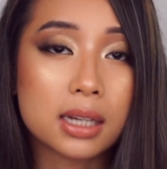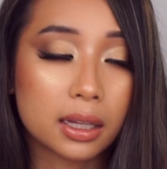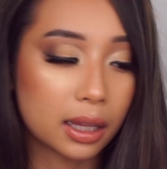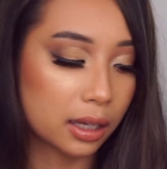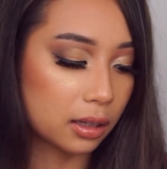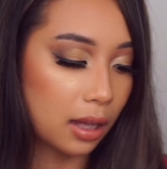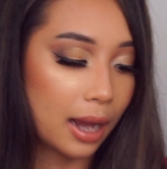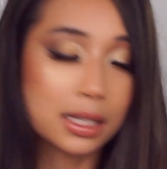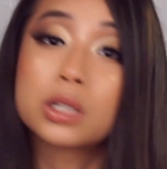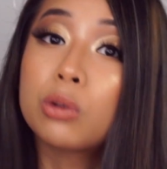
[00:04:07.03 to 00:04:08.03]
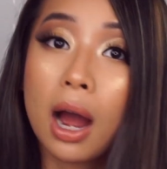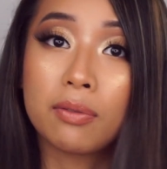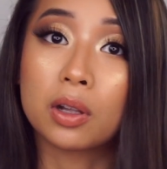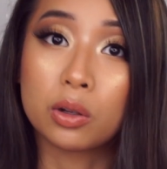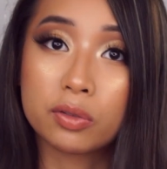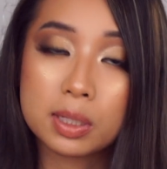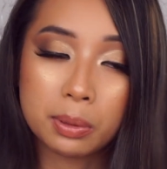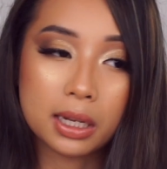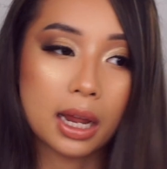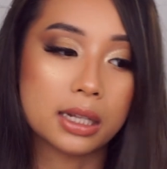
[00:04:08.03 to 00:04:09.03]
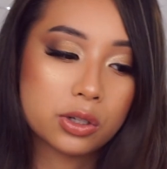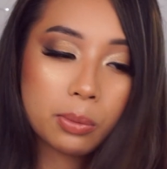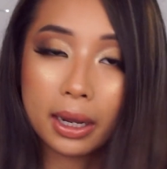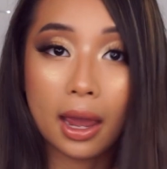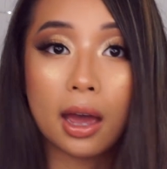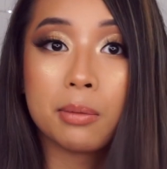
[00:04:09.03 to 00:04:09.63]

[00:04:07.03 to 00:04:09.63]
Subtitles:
I think I still have a lot of split ends on my hair,